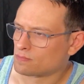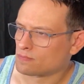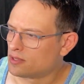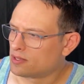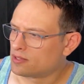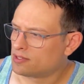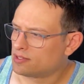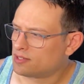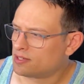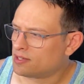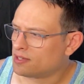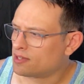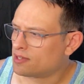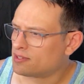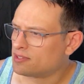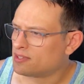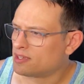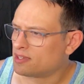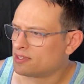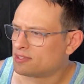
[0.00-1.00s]
Seeing
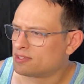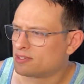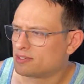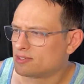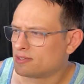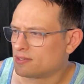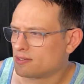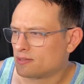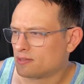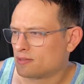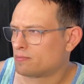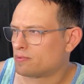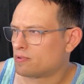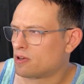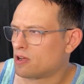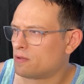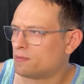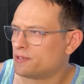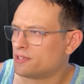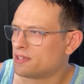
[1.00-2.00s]
as this
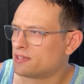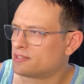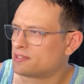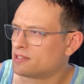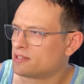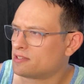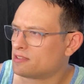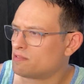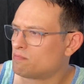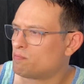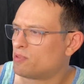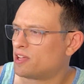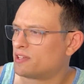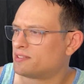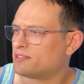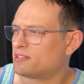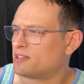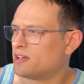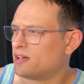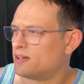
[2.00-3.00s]
probably isn't in the
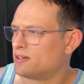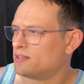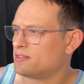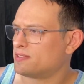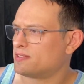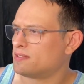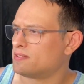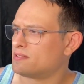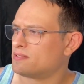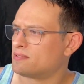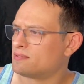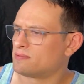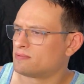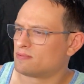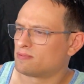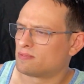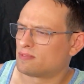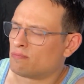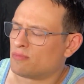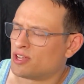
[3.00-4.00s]
best health and
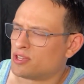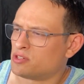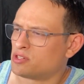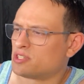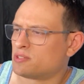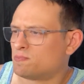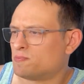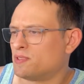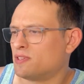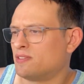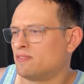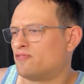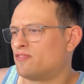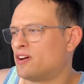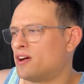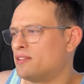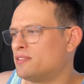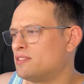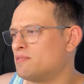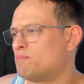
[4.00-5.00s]
might just be
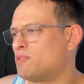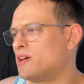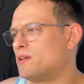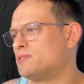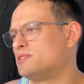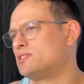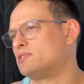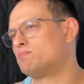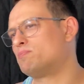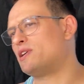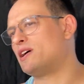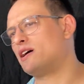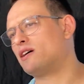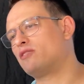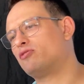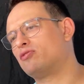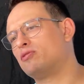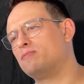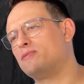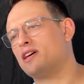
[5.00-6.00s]
finally bouncing back
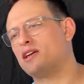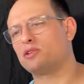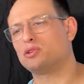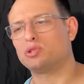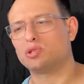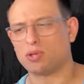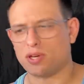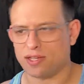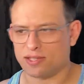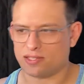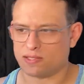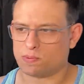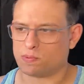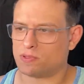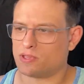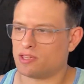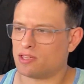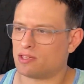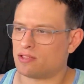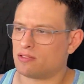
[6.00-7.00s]
from that
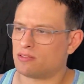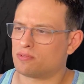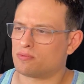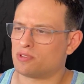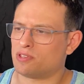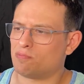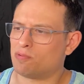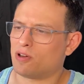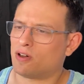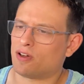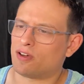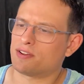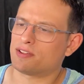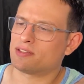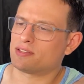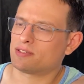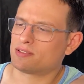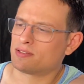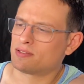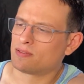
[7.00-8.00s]
transplant, the repotting,